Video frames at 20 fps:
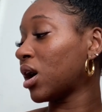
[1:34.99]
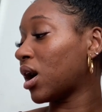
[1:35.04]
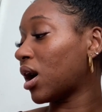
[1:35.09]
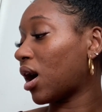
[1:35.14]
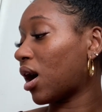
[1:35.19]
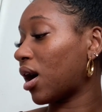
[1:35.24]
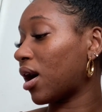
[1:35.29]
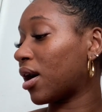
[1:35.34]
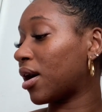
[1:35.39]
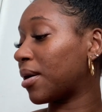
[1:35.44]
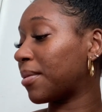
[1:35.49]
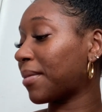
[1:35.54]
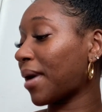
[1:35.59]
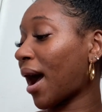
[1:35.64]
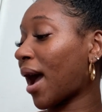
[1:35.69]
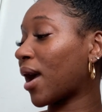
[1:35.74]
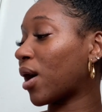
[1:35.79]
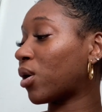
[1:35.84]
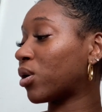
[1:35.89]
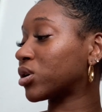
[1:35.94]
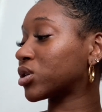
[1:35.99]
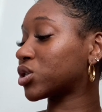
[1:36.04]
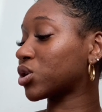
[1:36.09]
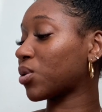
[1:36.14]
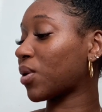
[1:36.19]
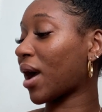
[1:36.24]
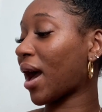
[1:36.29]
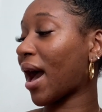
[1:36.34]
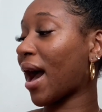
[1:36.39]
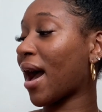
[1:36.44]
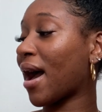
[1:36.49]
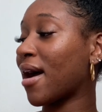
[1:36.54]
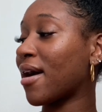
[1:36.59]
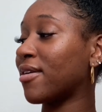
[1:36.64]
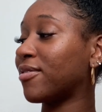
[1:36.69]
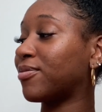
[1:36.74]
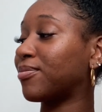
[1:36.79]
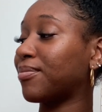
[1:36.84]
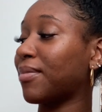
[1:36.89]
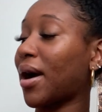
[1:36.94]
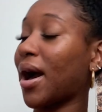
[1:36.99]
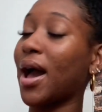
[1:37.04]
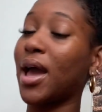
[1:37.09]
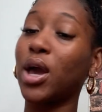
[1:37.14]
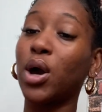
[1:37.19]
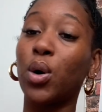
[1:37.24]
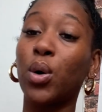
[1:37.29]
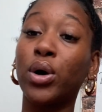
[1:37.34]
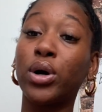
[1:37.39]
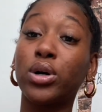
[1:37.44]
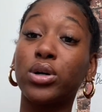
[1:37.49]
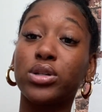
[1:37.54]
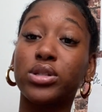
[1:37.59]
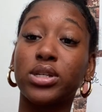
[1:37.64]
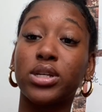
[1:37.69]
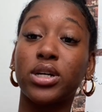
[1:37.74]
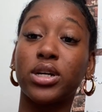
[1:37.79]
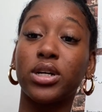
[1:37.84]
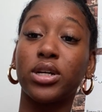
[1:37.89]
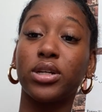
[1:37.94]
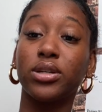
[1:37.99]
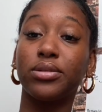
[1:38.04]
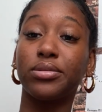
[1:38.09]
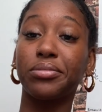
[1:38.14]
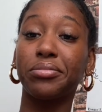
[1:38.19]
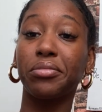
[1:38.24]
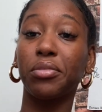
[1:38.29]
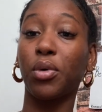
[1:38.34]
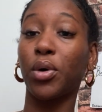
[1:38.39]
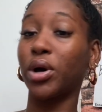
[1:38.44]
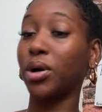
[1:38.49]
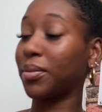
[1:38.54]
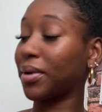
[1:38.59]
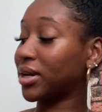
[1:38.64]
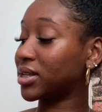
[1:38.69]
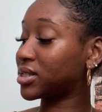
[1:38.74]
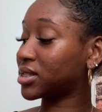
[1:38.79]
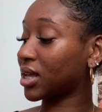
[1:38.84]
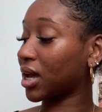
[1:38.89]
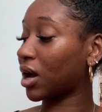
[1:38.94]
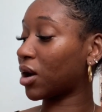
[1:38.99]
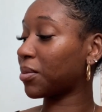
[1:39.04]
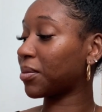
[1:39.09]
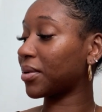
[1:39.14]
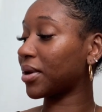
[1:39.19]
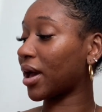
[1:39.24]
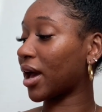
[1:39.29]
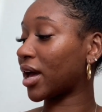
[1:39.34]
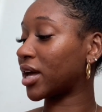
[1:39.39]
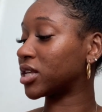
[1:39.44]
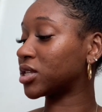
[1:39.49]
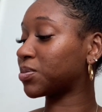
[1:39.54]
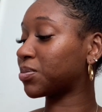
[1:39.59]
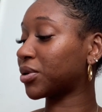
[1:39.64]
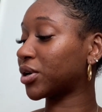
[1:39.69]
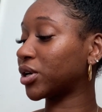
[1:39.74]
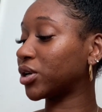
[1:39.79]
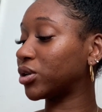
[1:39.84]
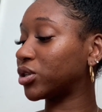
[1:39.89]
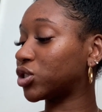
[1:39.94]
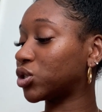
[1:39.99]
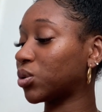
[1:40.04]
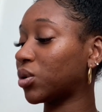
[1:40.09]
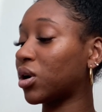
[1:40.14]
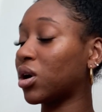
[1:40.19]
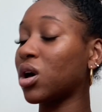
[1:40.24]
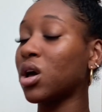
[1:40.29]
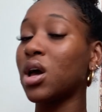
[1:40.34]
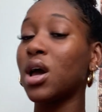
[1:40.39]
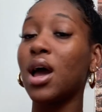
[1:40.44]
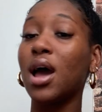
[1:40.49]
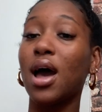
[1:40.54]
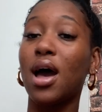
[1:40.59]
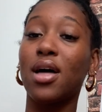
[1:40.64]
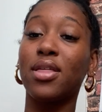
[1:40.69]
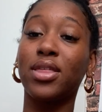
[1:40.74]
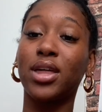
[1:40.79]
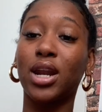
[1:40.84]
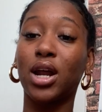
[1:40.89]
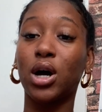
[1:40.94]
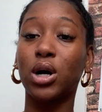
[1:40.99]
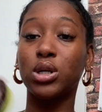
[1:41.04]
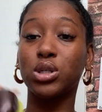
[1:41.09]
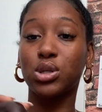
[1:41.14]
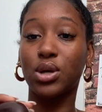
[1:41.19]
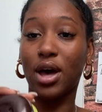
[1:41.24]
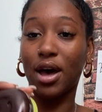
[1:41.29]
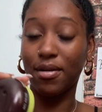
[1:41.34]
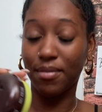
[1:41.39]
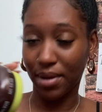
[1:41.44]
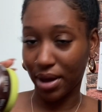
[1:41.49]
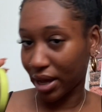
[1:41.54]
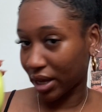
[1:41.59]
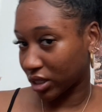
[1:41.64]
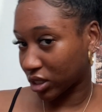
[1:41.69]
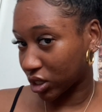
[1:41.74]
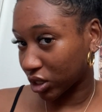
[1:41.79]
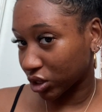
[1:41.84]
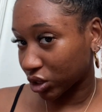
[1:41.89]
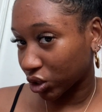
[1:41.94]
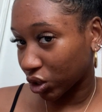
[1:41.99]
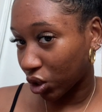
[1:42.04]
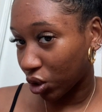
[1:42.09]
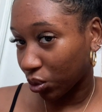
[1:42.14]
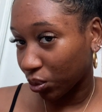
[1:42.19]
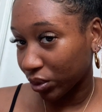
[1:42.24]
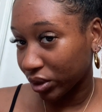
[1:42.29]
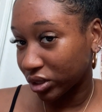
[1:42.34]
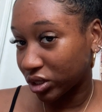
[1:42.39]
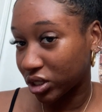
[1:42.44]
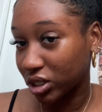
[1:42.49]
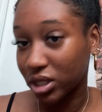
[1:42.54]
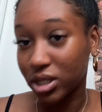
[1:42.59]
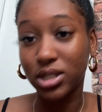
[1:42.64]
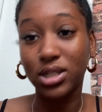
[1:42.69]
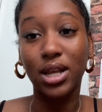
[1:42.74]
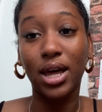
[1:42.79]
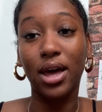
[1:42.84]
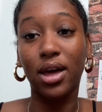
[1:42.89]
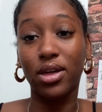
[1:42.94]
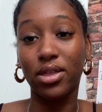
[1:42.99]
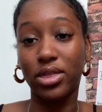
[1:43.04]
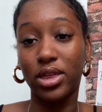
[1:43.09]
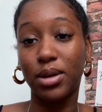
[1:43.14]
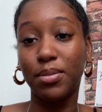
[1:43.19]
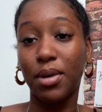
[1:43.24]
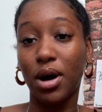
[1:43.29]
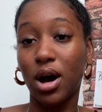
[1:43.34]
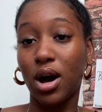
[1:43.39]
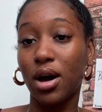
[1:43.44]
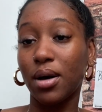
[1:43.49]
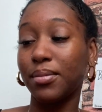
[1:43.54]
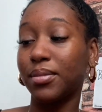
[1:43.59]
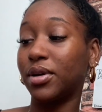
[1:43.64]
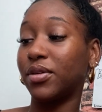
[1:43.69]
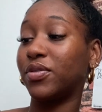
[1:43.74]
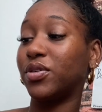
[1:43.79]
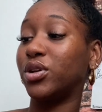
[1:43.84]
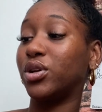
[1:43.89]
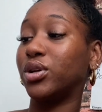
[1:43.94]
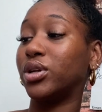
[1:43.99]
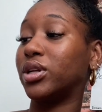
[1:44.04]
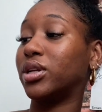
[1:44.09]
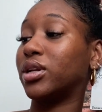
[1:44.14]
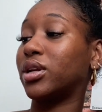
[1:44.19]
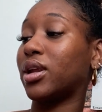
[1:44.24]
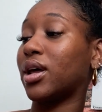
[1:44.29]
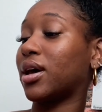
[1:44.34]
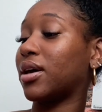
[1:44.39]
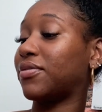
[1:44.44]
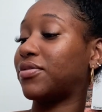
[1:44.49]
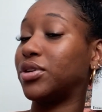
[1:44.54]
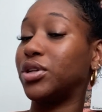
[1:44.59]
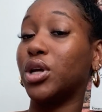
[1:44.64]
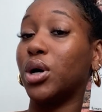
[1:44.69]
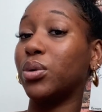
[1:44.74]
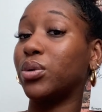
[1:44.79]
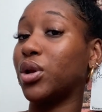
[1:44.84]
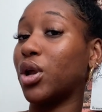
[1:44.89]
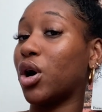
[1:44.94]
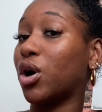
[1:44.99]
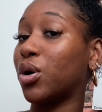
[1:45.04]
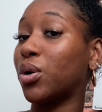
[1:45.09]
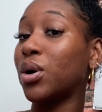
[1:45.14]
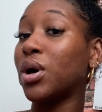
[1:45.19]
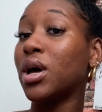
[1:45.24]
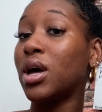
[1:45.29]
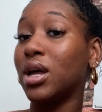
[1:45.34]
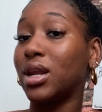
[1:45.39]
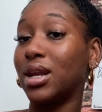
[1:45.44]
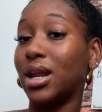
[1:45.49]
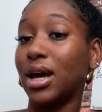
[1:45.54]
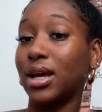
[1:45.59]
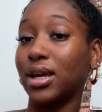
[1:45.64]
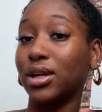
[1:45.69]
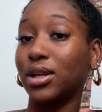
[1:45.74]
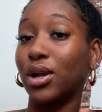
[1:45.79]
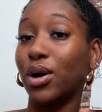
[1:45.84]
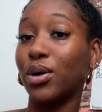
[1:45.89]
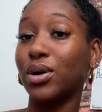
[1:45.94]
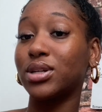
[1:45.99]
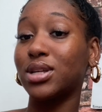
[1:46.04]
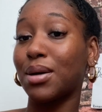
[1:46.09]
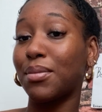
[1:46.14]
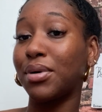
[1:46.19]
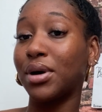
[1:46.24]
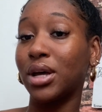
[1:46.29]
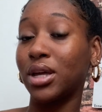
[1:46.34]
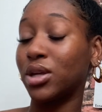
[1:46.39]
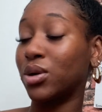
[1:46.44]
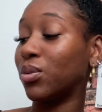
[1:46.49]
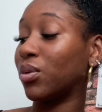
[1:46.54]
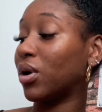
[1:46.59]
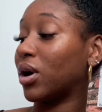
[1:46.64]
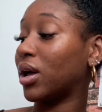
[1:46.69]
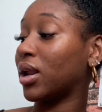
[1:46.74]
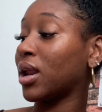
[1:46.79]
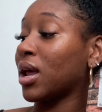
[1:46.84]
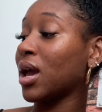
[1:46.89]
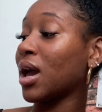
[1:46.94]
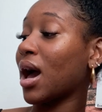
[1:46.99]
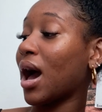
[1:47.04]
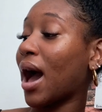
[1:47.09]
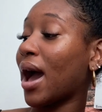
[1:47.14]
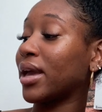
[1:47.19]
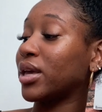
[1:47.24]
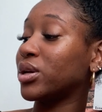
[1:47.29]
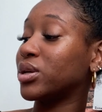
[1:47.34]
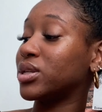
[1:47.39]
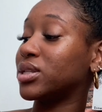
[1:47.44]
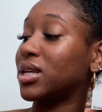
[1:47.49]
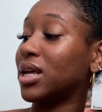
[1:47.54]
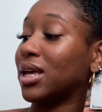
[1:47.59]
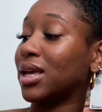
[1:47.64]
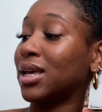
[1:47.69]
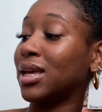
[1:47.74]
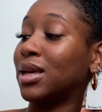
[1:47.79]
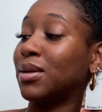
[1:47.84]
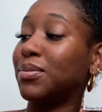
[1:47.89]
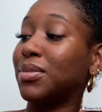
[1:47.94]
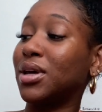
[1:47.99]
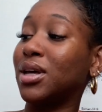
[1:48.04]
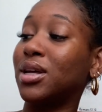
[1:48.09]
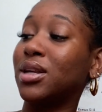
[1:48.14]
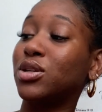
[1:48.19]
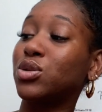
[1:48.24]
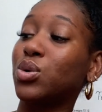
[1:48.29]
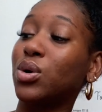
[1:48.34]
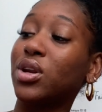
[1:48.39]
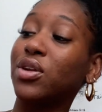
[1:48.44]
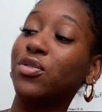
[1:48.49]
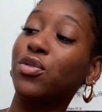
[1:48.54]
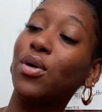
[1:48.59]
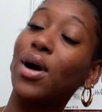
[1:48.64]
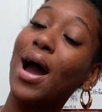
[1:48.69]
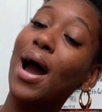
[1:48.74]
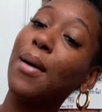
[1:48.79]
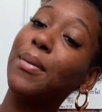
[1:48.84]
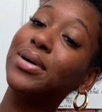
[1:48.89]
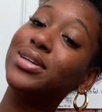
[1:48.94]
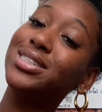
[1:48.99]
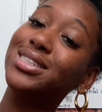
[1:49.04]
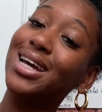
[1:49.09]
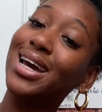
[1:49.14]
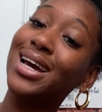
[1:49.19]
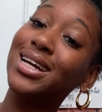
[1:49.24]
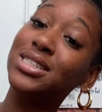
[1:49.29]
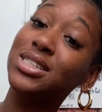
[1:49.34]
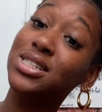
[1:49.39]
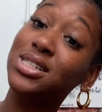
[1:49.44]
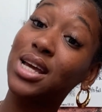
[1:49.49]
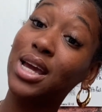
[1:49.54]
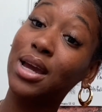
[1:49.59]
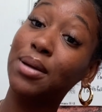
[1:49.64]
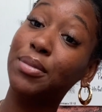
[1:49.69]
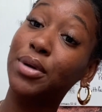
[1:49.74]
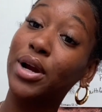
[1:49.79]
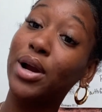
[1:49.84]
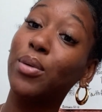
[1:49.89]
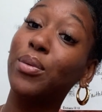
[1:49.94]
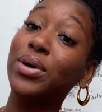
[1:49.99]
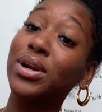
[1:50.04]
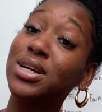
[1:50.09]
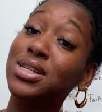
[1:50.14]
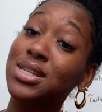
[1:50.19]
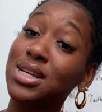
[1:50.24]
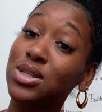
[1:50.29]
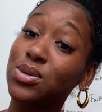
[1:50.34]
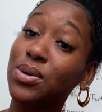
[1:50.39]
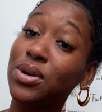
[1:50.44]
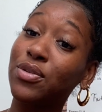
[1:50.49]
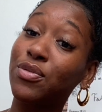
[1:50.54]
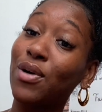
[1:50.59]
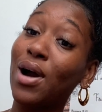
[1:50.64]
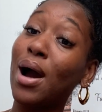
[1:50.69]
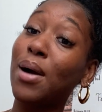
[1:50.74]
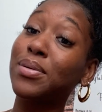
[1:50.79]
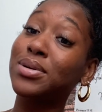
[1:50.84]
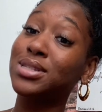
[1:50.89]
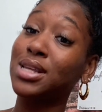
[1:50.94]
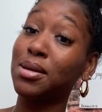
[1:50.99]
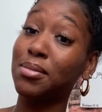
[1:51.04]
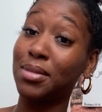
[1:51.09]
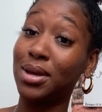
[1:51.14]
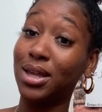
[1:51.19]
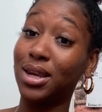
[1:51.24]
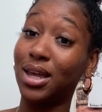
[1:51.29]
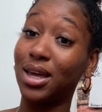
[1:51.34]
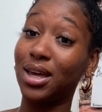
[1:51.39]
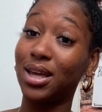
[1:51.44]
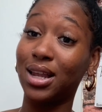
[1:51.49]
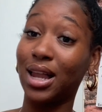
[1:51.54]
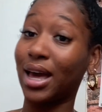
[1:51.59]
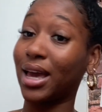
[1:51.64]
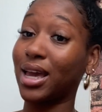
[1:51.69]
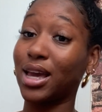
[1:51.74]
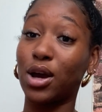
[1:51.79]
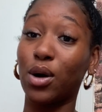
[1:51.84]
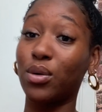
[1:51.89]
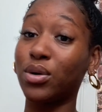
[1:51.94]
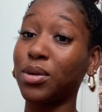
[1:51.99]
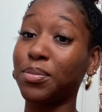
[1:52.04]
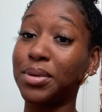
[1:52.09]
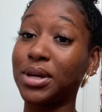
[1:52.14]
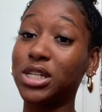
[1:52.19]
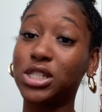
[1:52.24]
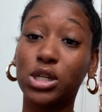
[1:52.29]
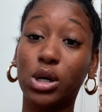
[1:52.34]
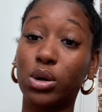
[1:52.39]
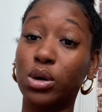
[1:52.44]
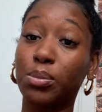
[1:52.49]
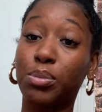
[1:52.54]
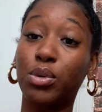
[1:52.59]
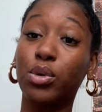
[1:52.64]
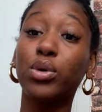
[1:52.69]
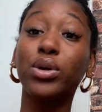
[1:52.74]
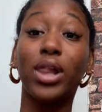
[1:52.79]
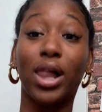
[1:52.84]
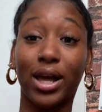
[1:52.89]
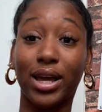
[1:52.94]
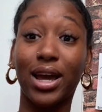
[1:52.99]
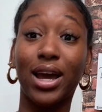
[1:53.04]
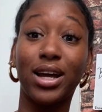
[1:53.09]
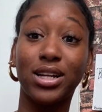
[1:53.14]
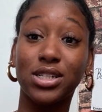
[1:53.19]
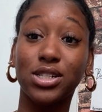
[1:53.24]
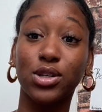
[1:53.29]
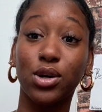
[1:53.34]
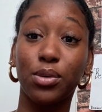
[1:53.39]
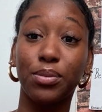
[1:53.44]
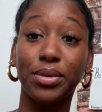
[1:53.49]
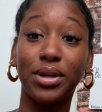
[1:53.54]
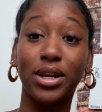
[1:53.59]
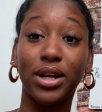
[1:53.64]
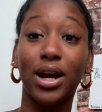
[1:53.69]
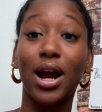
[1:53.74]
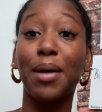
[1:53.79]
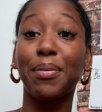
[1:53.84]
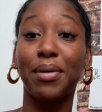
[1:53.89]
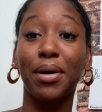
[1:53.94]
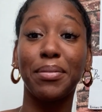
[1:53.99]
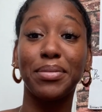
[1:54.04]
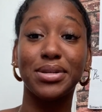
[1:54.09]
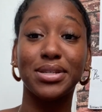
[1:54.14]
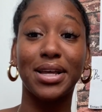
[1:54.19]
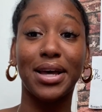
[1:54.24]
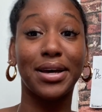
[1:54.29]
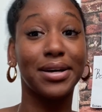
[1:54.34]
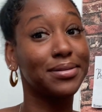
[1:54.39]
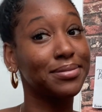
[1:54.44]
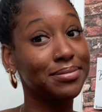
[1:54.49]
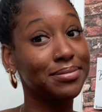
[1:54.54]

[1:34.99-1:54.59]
I also have my oil to oil my scalp as per usual. And then I also have my edge control, which is like the bomb. If you don't know, now you know because I'm putting you on. I use the Ebin 24-hour edge tamer, and when they say 24 hours, they mean it. Like going to the beach, going to the pool, like your edge is gonna be there. I promise that.